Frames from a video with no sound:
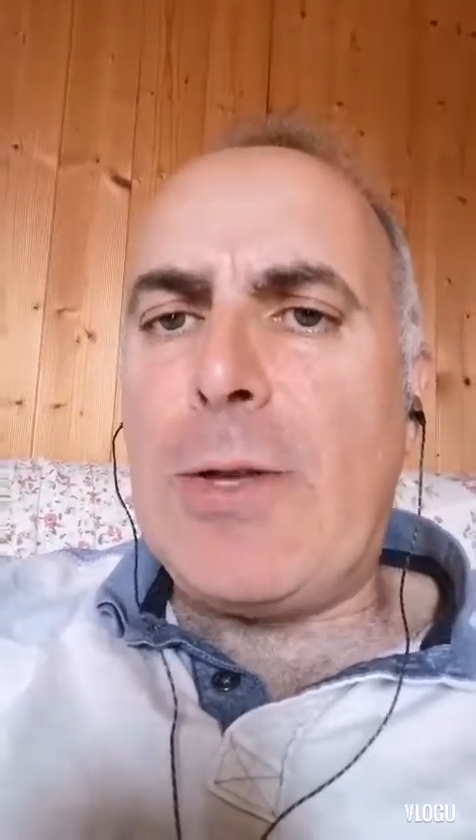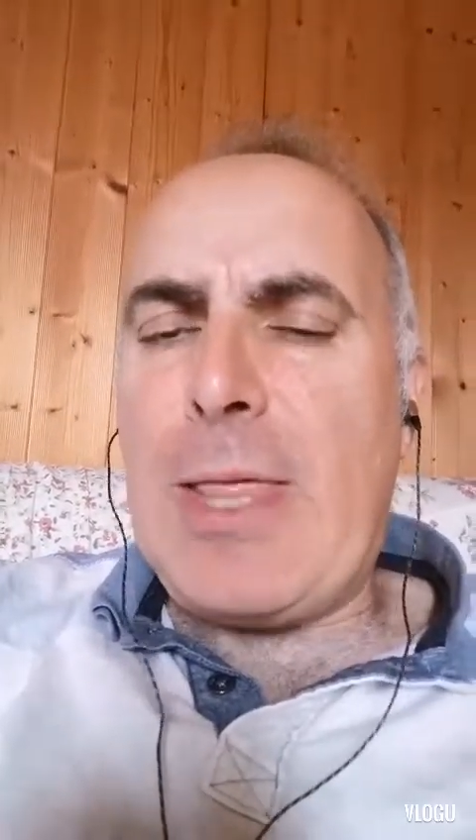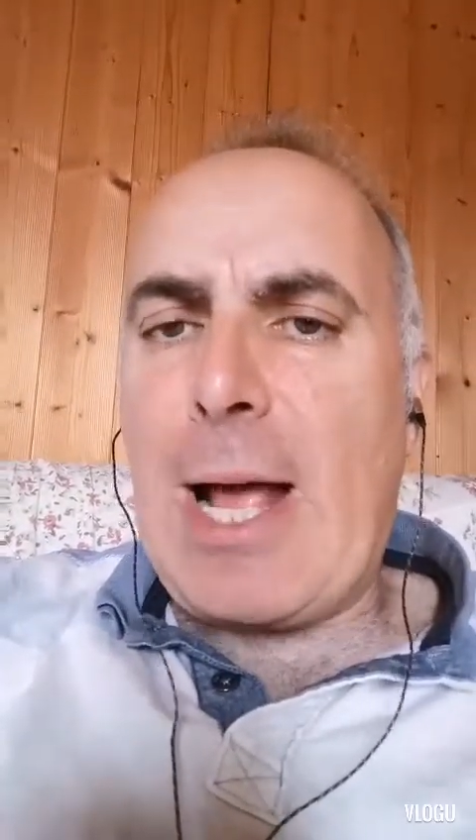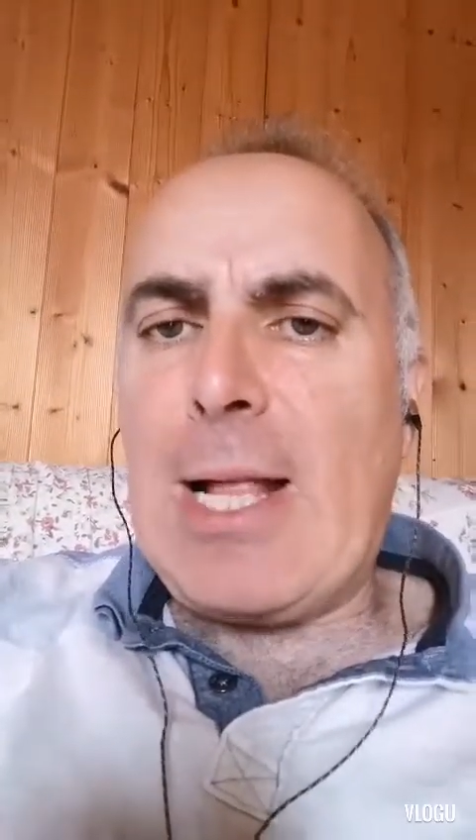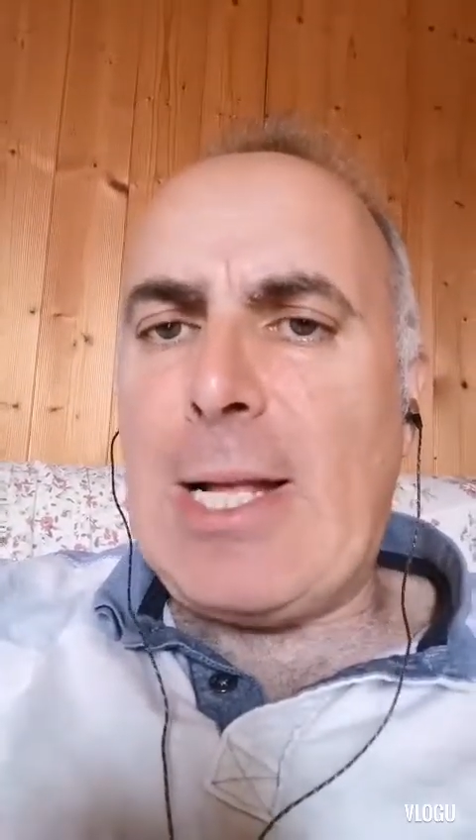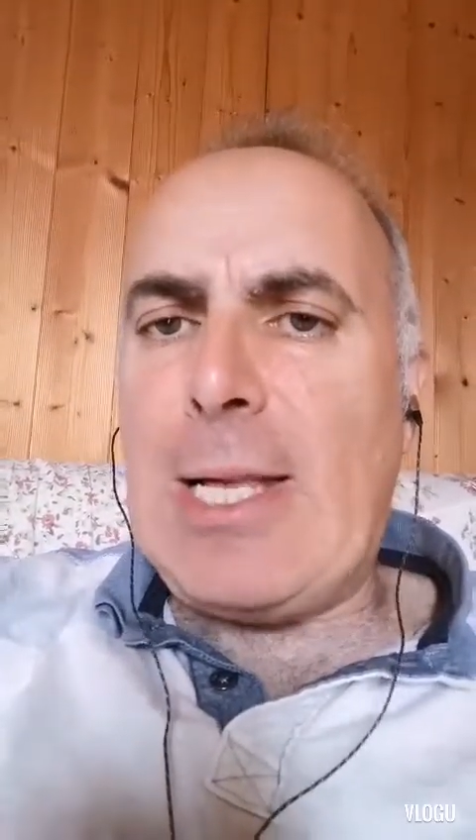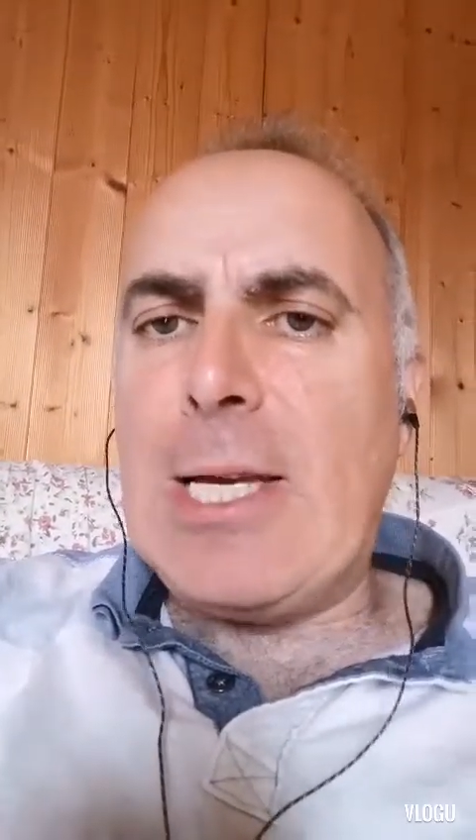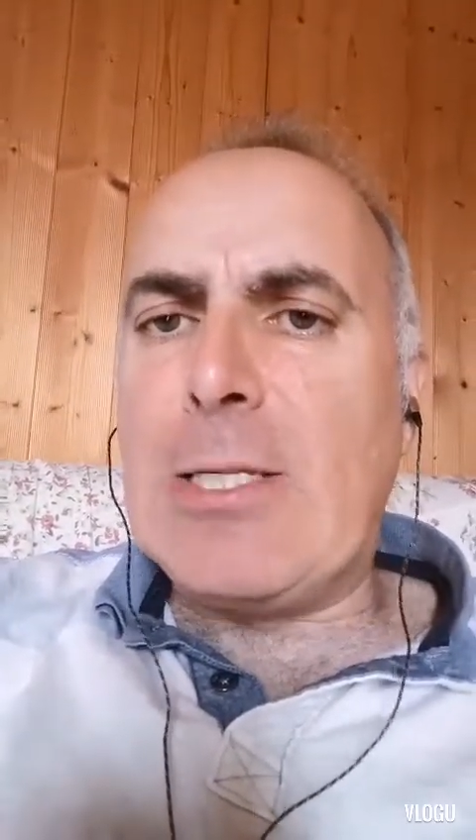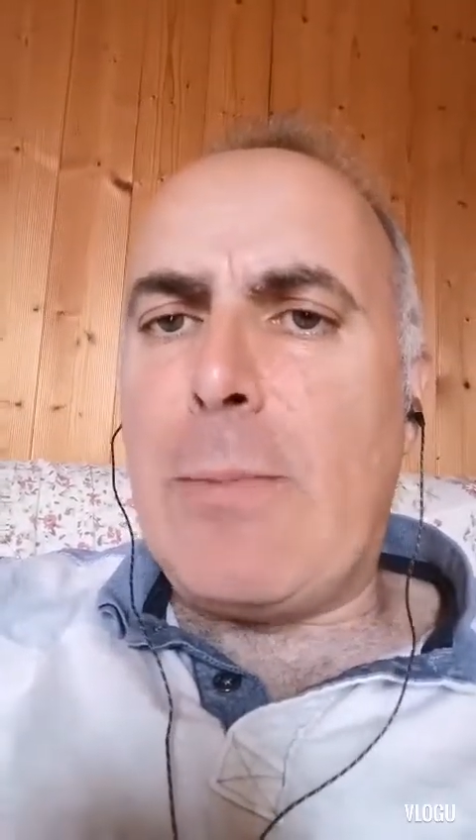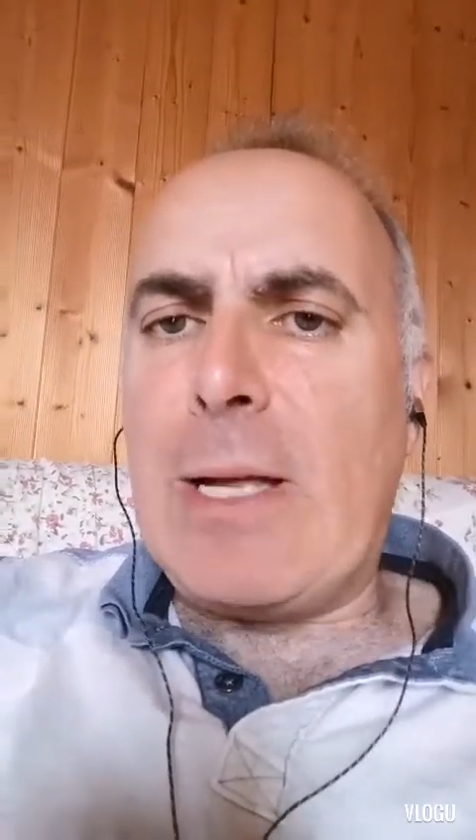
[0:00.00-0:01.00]
and that clearly
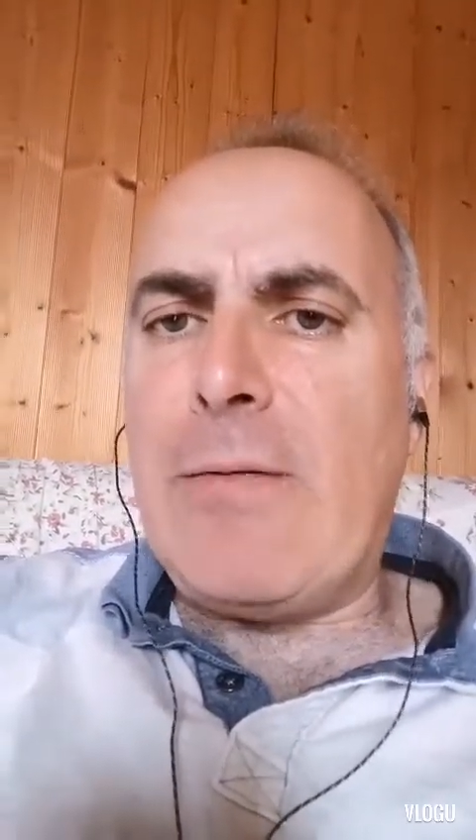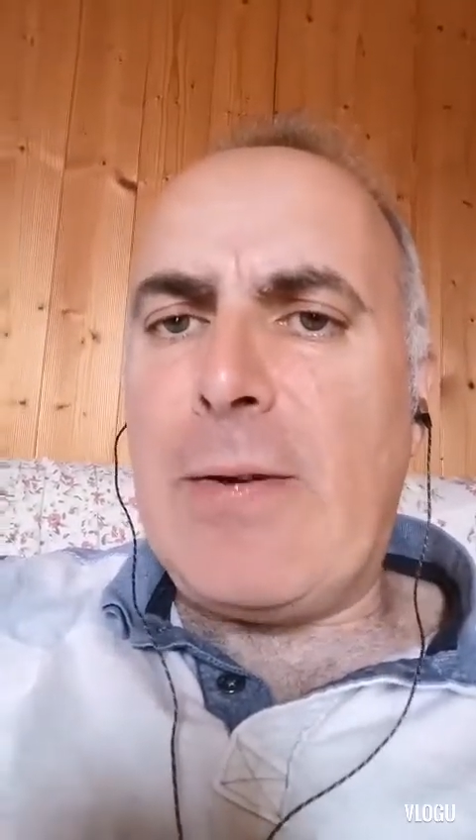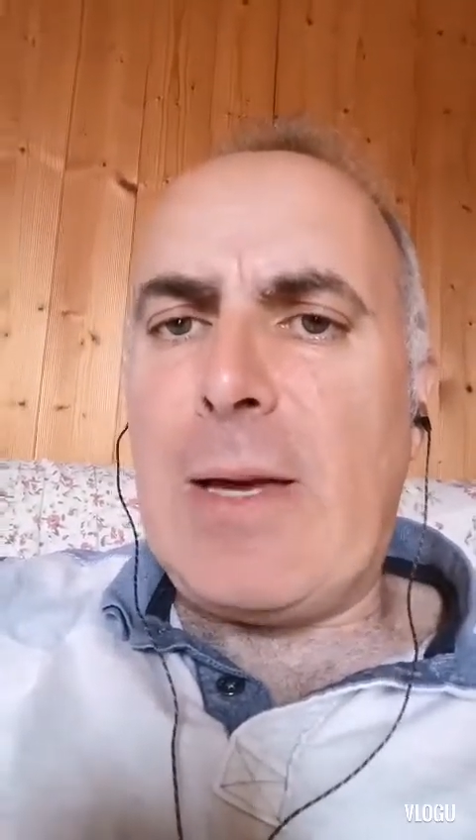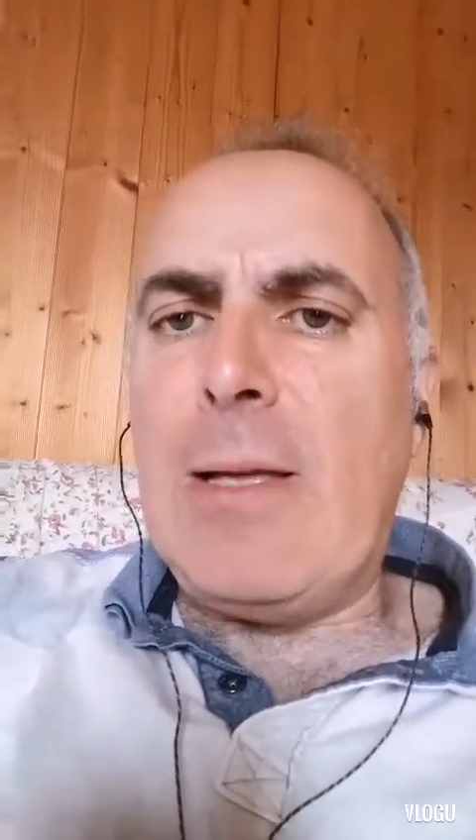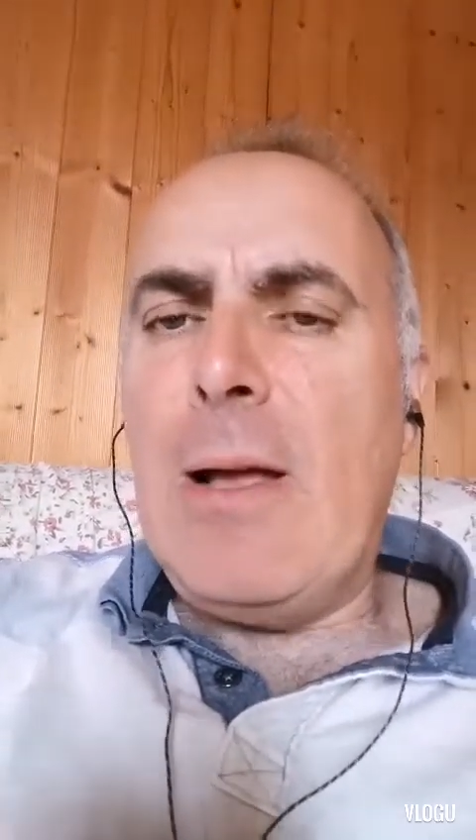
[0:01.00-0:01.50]
is a benefit,